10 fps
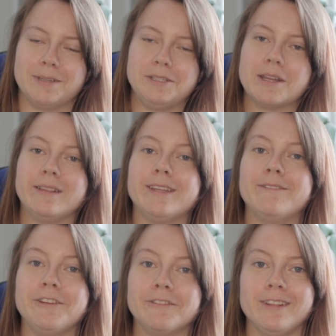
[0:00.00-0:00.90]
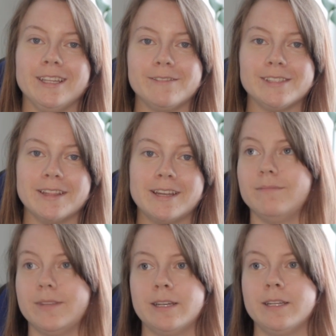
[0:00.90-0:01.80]
you can leave your leaves in there
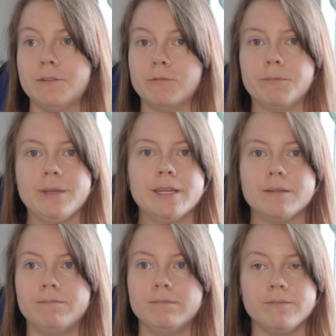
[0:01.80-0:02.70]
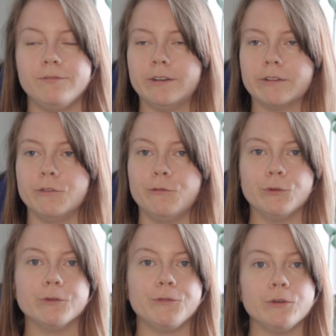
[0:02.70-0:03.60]
and it will be a very good
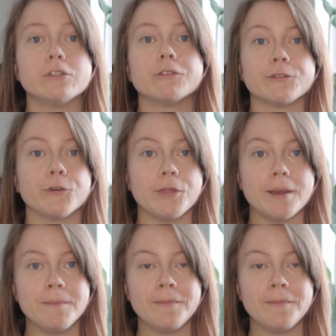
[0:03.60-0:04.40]
food source for them.